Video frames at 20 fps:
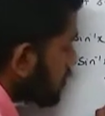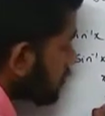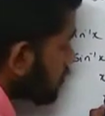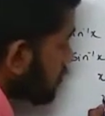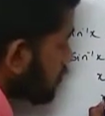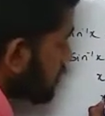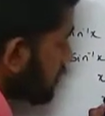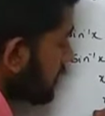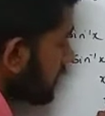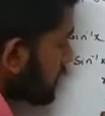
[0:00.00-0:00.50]
So
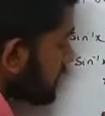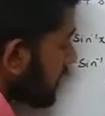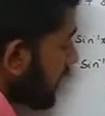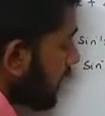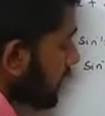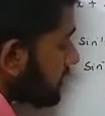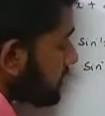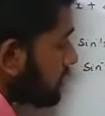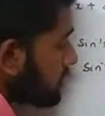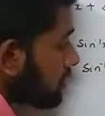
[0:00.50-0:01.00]
this
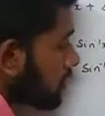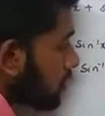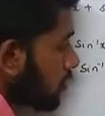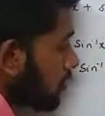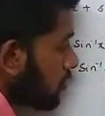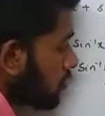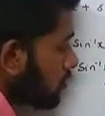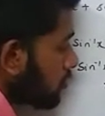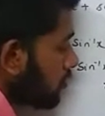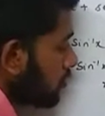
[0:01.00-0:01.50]
x is
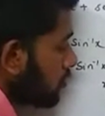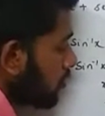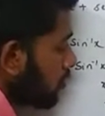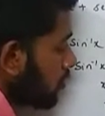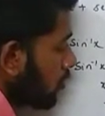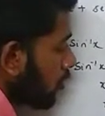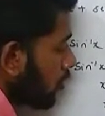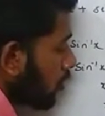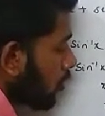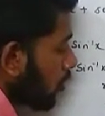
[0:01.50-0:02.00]
equal to
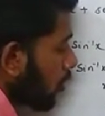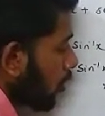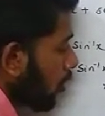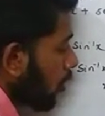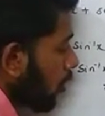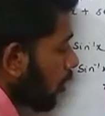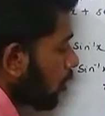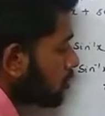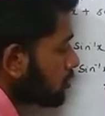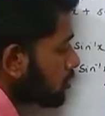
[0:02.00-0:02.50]

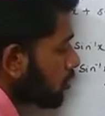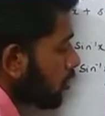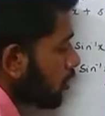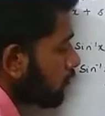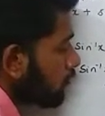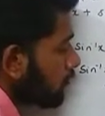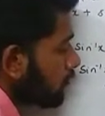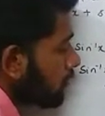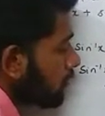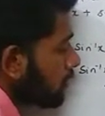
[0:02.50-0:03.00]
cos
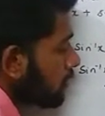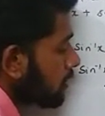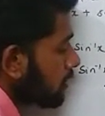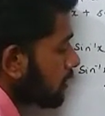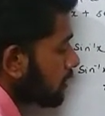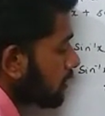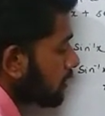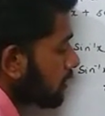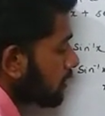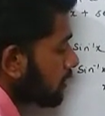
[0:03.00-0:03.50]
of
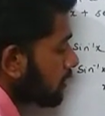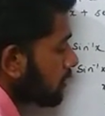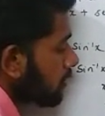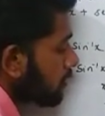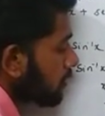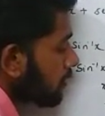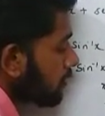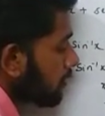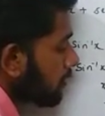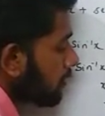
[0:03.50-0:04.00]

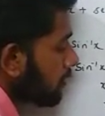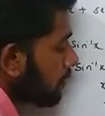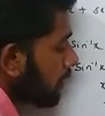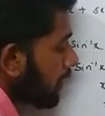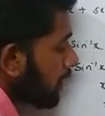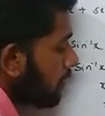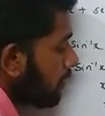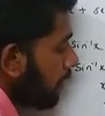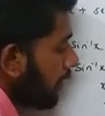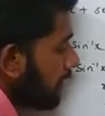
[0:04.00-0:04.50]

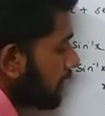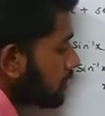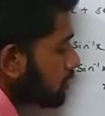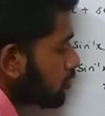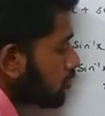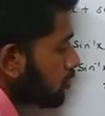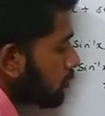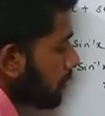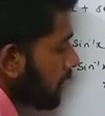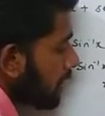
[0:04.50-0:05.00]
pi by
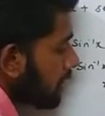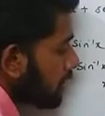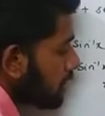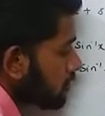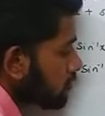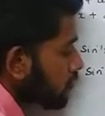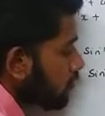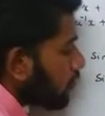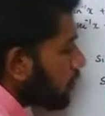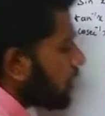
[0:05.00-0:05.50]
2
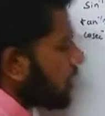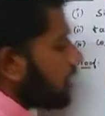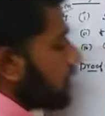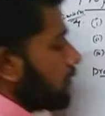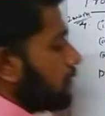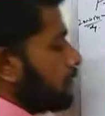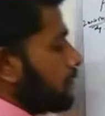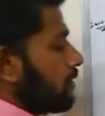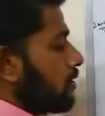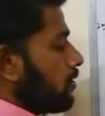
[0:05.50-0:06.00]
minus
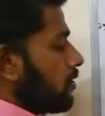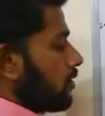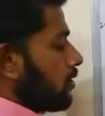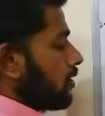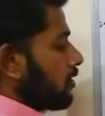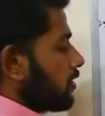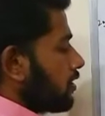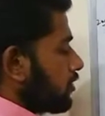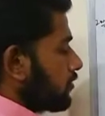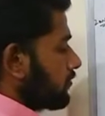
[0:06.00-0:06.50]
y.
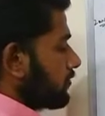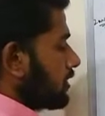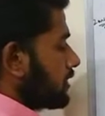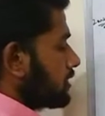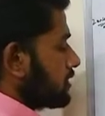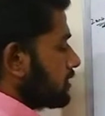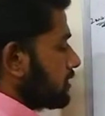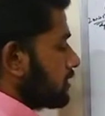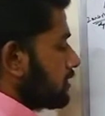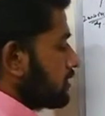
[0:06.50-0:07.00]
If
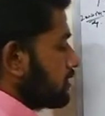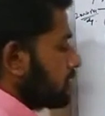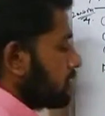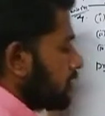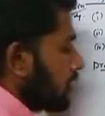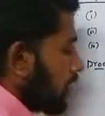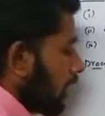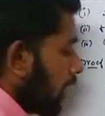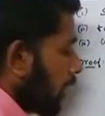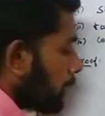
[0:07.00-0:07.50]
I
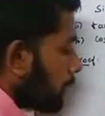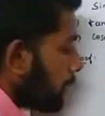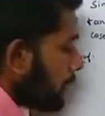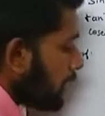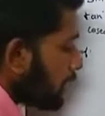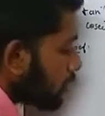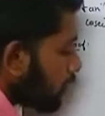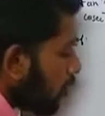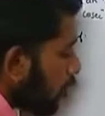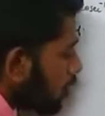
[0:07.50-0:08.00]

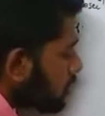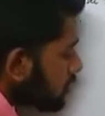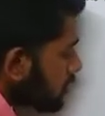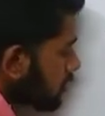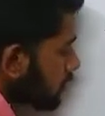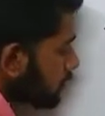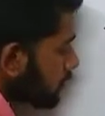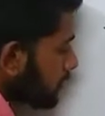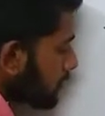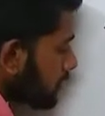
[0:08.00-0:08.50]
apply cos
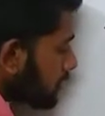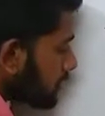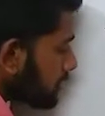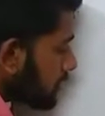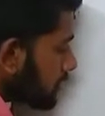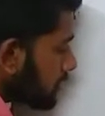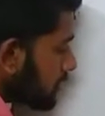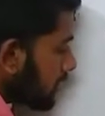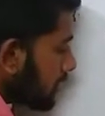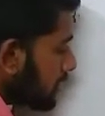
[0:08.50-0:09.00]
inverse,
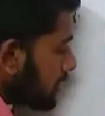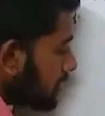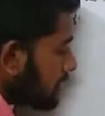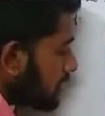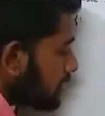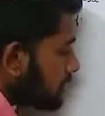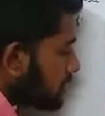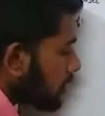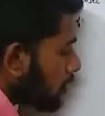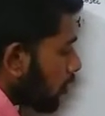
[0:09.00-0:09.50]
then it
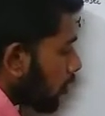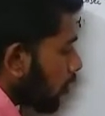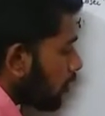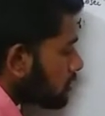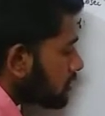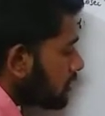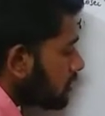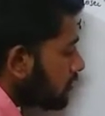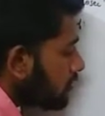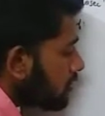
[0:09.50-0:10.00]
is
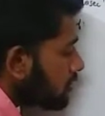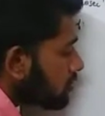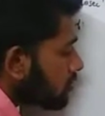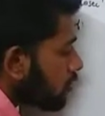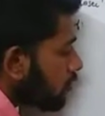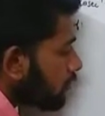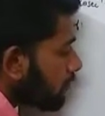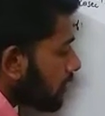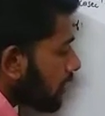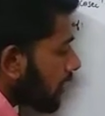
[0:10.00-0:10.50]
cos inverse
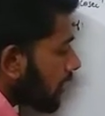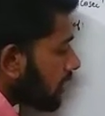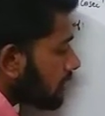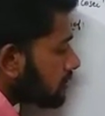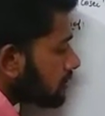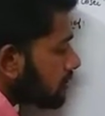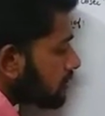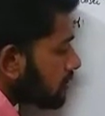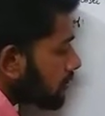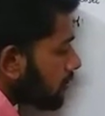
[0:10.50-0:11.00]
of
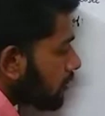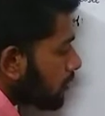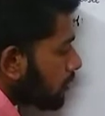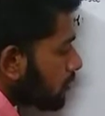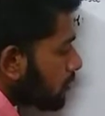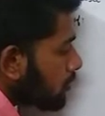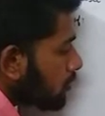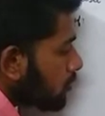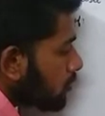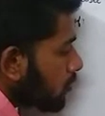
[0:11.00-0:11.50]
x is equal
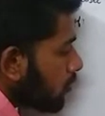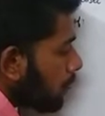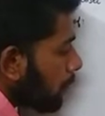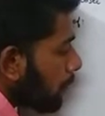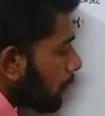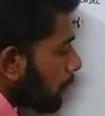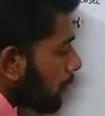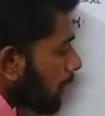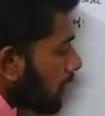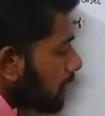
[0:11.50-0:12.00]
to
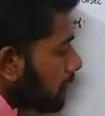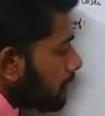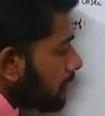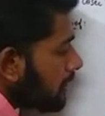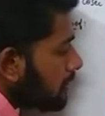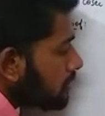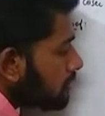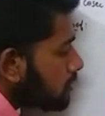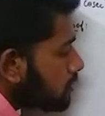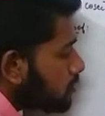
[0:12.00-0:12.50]
pi
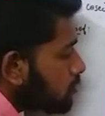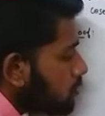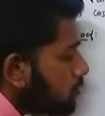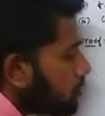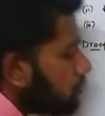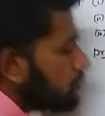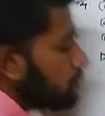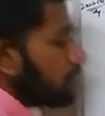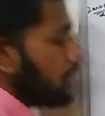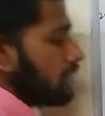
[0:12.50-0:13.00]
by
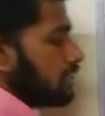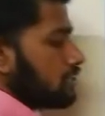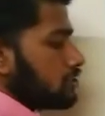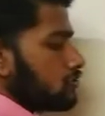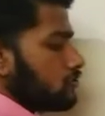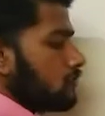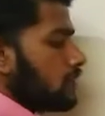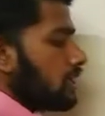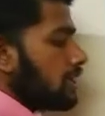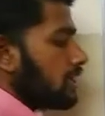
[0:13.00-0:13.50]
2
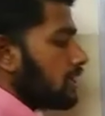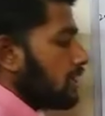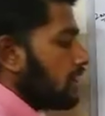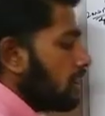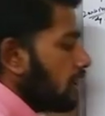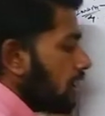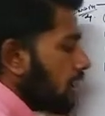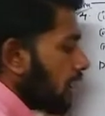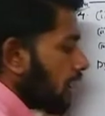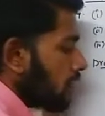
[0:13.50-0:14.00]
minus 5.
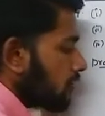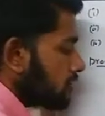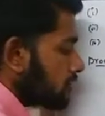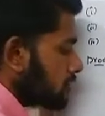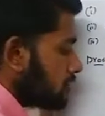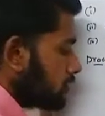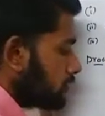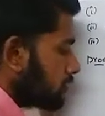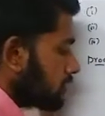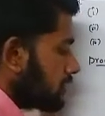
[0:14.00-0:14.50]
I will
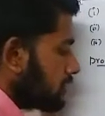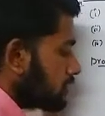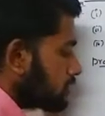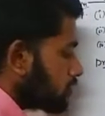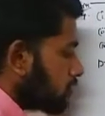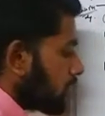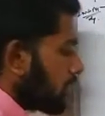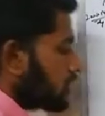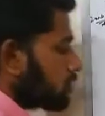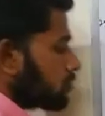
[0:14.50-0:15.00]
shift
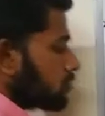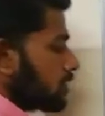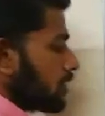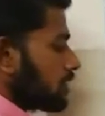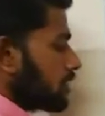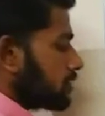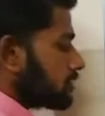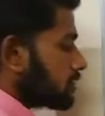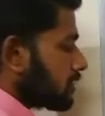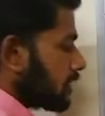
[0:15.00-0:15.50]
this y to the
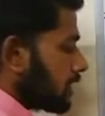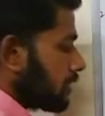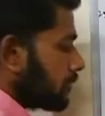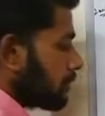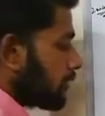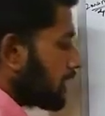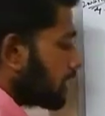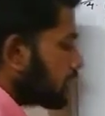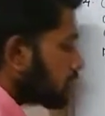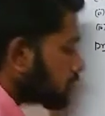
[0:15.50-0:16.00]
other side,
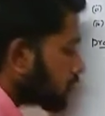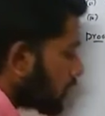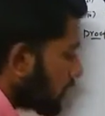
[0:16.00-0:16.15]
minus